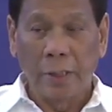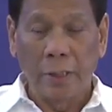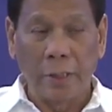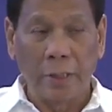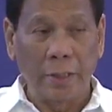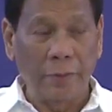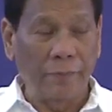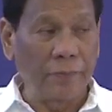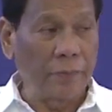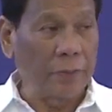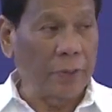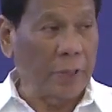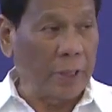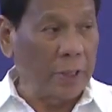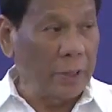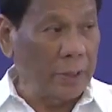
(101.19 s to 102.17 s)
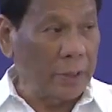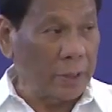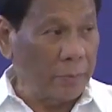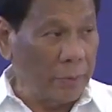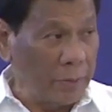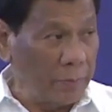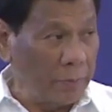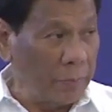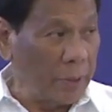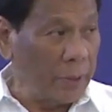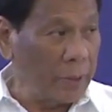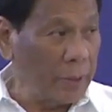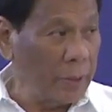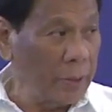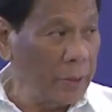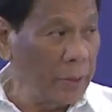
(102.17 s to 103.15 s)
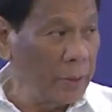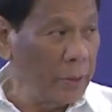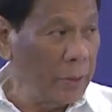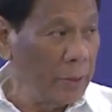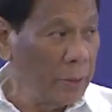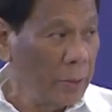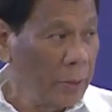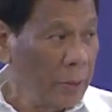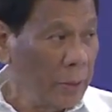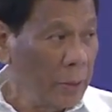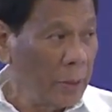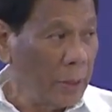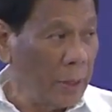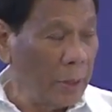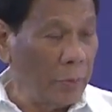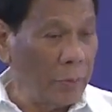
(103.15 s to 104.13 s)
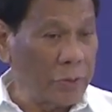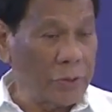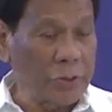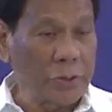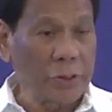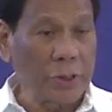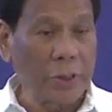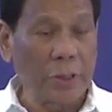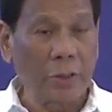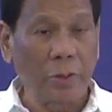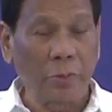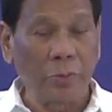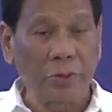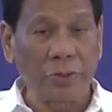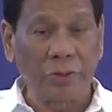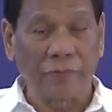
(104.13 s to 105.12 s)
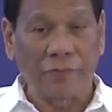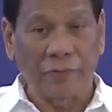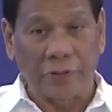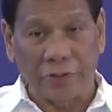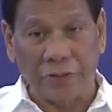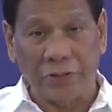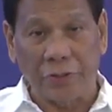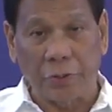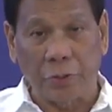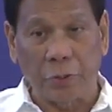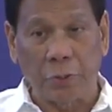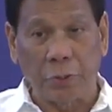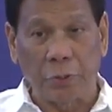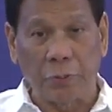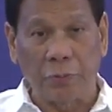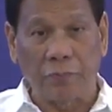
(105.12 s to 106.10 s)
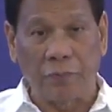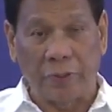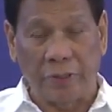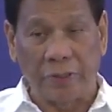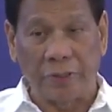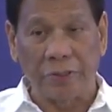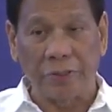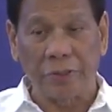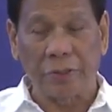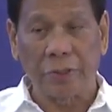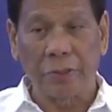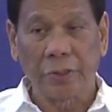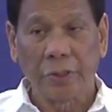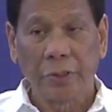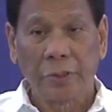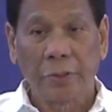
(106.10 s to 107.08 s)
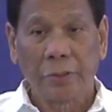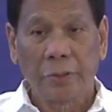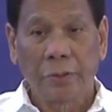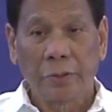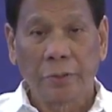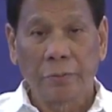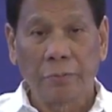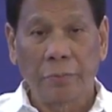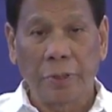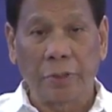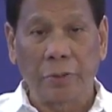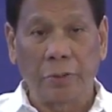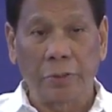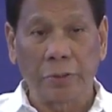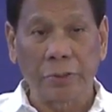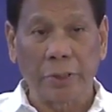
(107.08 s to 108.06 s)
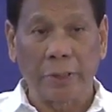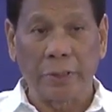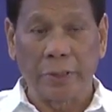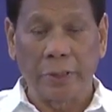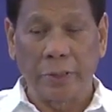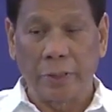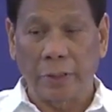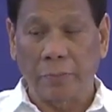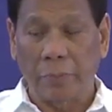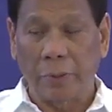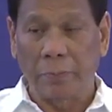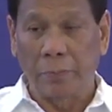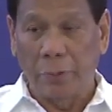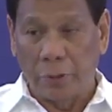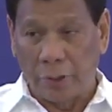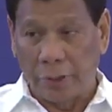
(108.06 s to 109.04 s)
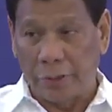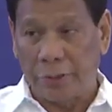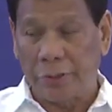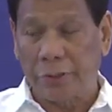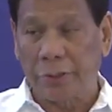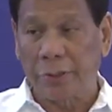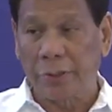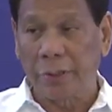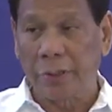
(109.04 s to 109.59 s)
And if you kindly remember, I was always the first to finish because I did it by bullets,